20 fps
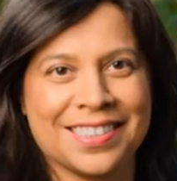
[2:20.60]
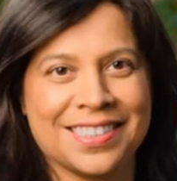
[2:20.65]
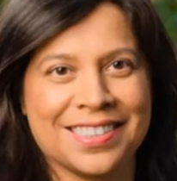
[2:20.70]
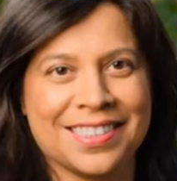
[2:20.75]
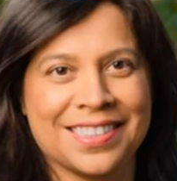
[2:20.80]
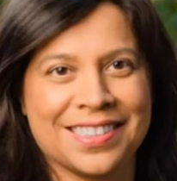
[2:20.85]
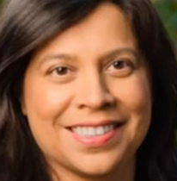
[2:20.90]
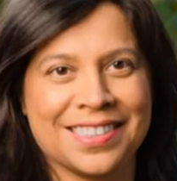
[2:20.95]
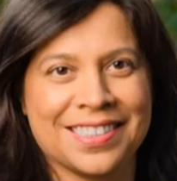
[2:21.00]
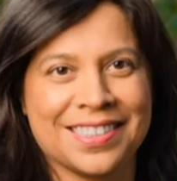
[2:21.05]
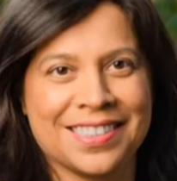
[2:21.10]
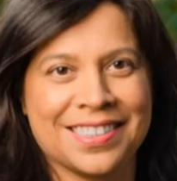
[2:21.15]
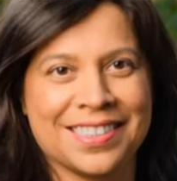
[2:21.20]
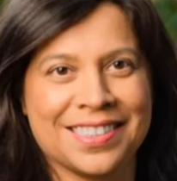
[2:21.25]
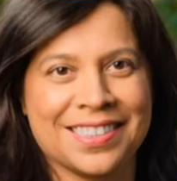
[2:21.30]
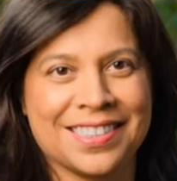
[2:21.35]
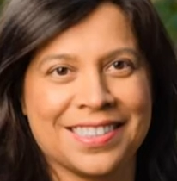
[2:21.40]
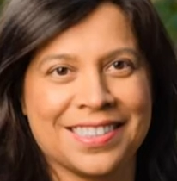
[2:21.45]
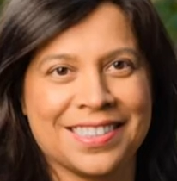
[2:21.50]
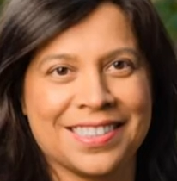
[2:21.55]

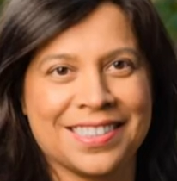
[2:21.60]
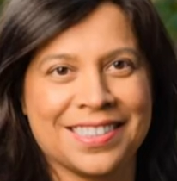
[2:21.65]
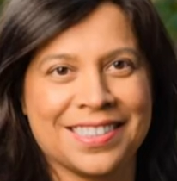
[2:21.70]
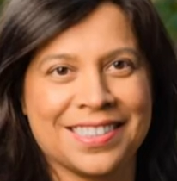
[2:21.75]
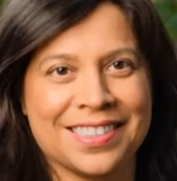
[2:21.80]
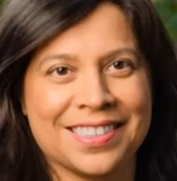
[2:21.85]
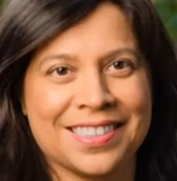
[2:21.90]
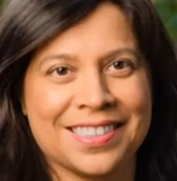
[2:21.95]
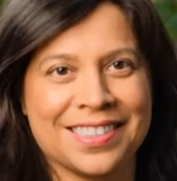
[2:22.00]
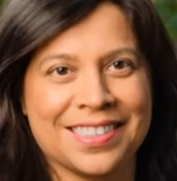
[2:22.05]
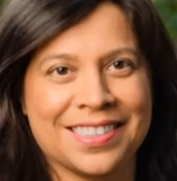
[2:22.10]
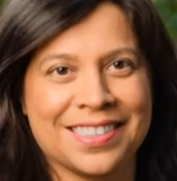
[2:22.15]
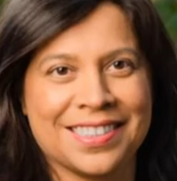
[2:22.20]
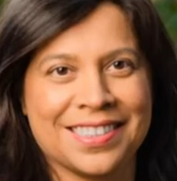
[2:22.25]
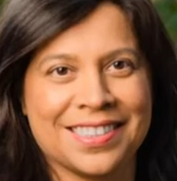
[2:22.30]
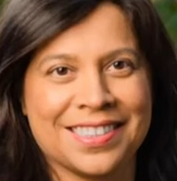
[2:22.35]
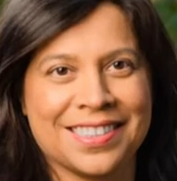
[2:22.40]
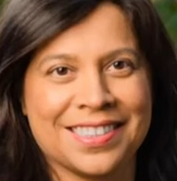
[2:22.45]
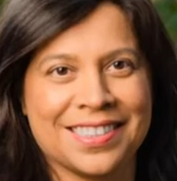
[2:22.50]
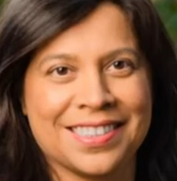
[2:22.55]

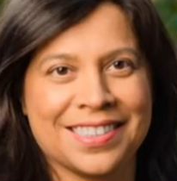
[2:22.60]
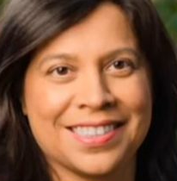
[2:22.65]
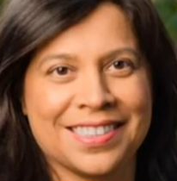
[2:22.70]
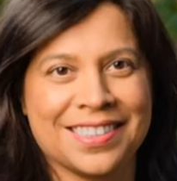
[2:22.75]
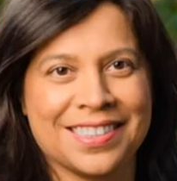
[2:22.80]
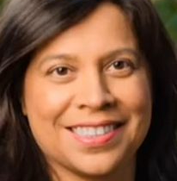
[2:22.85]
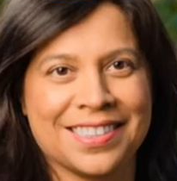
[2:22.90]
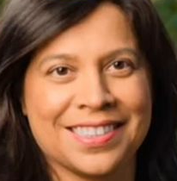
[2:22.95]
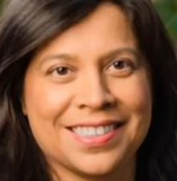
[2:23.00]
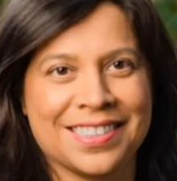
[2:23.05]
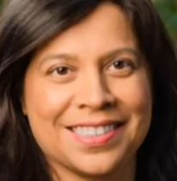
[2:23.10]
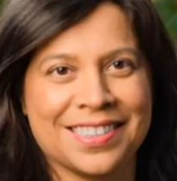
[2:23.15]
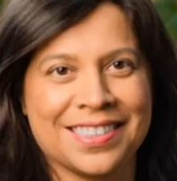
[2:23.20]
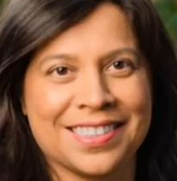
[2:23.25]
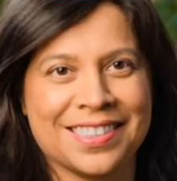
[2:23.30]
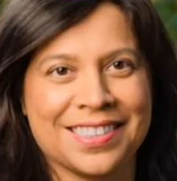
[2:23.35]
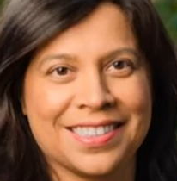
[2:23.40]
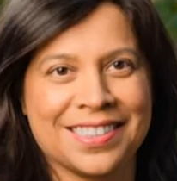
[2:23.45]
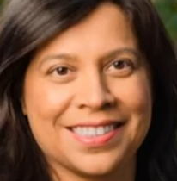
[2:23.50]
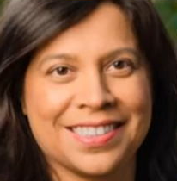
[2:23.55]

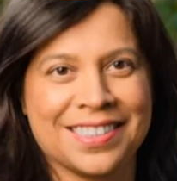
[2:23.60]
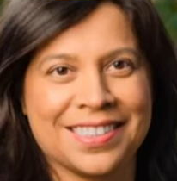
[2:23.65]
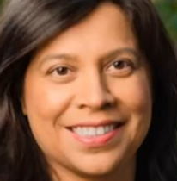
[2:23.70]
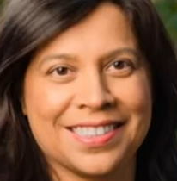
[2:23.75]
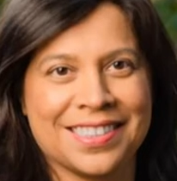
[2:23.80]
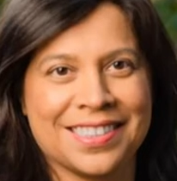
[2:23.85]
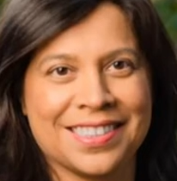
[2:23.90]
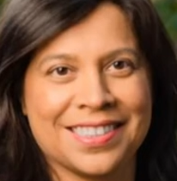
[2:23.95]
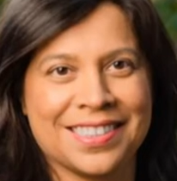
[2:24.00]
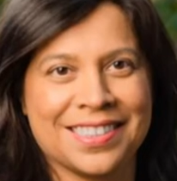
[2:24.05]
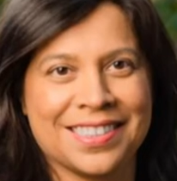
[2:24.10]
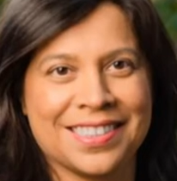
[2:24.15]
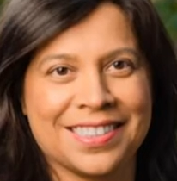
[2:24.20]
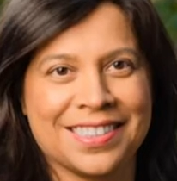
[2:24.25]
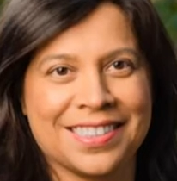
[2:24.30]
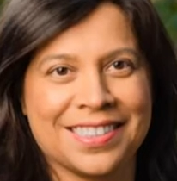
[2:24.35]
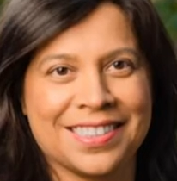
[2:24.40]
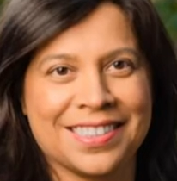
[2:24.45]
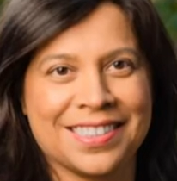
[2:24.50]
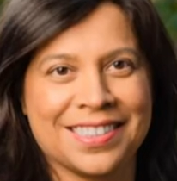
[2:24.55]

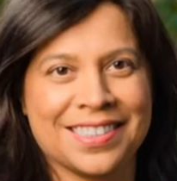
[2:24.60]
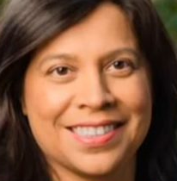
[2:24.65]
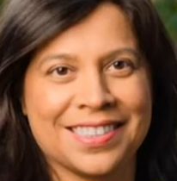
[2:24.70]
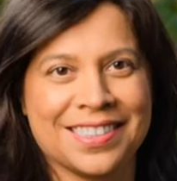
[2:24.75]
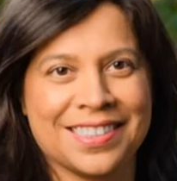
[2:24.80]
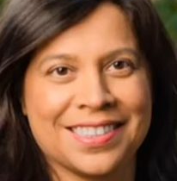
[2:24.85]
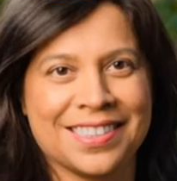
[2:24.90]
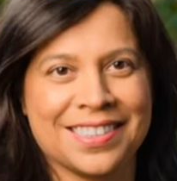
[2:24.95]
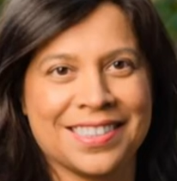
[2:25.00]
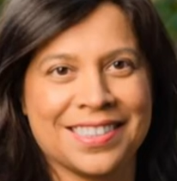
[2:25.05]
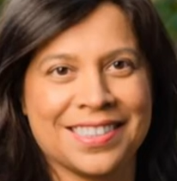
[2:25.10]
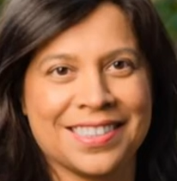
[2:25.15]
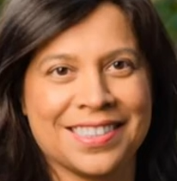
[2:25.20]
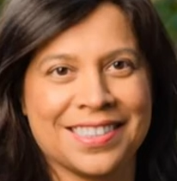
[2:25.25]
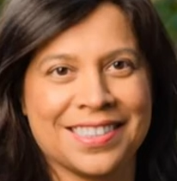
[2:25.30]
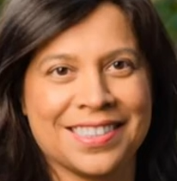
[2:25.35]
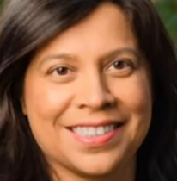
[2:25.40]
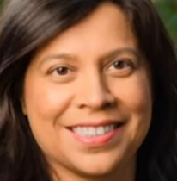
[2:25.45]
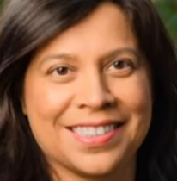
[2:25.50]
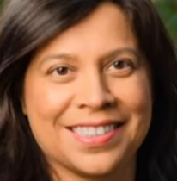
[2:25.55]

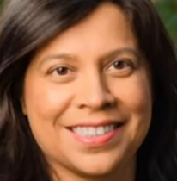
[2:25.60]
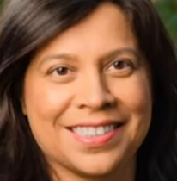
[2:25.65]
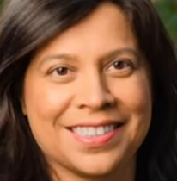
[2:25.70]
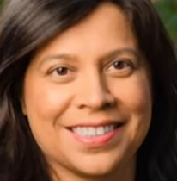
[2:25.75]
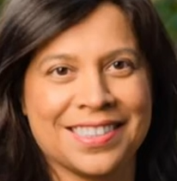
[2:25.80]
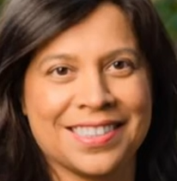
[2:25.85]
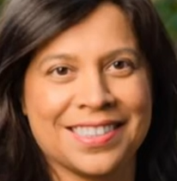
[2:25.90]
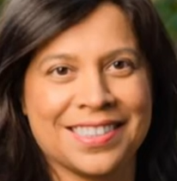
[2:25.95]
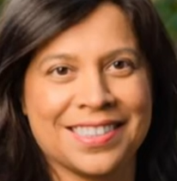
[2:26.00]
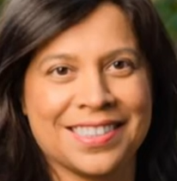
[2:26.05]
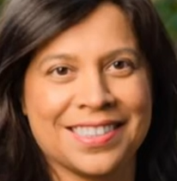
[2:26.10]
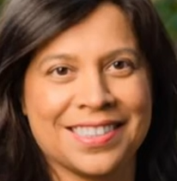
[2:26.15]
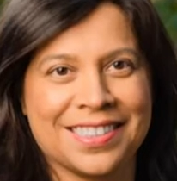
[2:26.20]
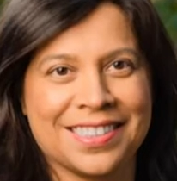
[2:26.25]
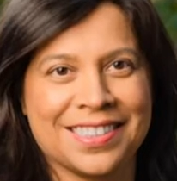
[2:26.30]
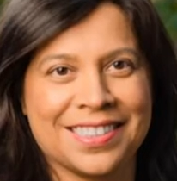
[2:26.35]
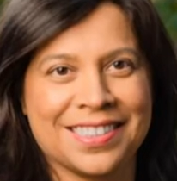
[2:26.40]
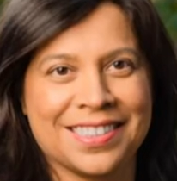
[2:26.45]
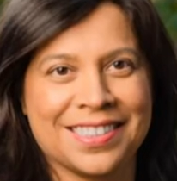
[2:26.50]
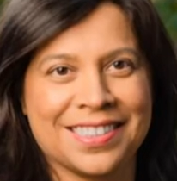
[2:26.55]

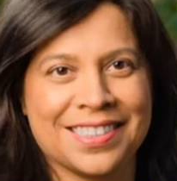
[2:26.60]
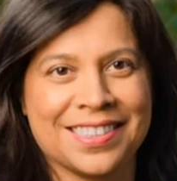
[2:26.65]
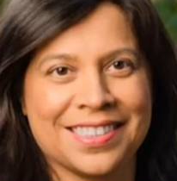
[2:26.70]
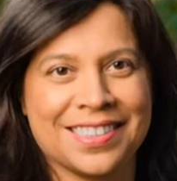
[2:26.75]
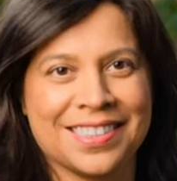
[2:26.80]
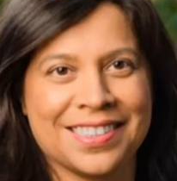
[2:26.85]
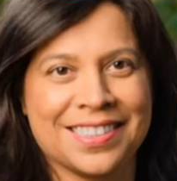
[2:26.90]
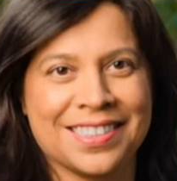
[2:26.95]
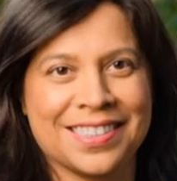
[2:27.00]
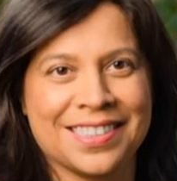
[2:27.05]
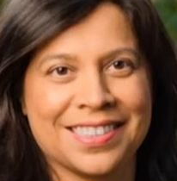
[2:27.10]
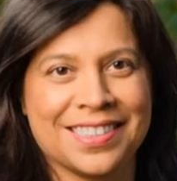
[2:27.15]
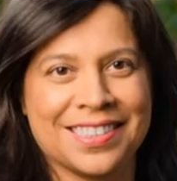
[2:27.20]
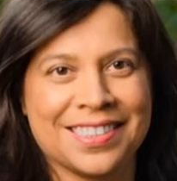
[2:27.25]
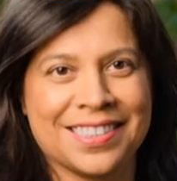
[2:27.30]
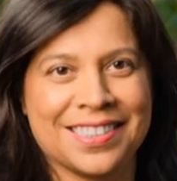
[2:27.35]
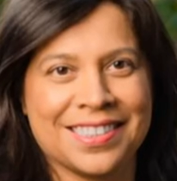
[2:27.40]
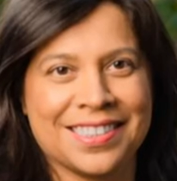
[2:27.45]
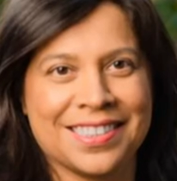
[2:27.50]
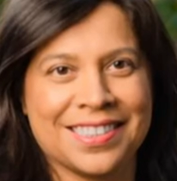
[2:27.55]

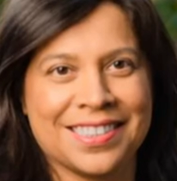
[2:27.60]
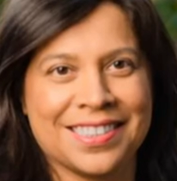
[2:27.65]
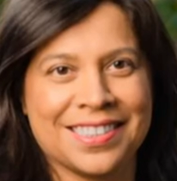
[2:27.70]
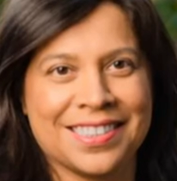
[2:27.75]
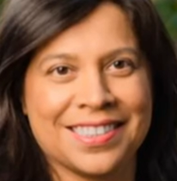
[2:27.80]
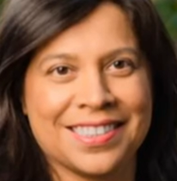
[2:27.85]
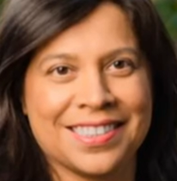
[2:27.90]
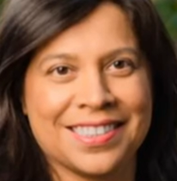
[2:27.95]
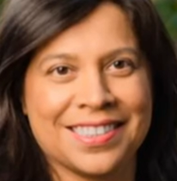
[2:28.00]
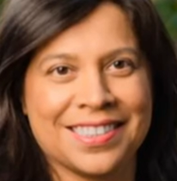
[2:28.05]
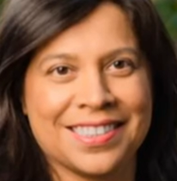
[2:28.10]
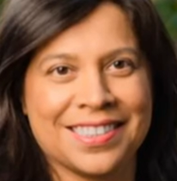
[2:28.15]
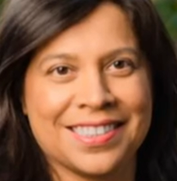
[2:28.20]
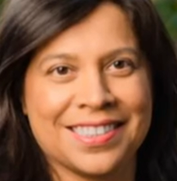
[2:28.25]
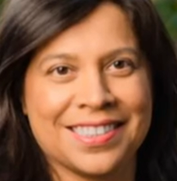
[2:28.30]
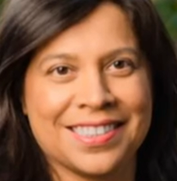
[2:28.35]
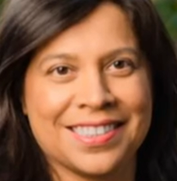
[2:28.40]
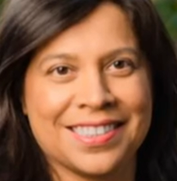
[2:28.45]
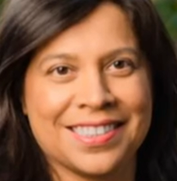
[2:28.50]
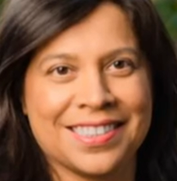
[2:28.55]
This is a still picture; no speech is visible.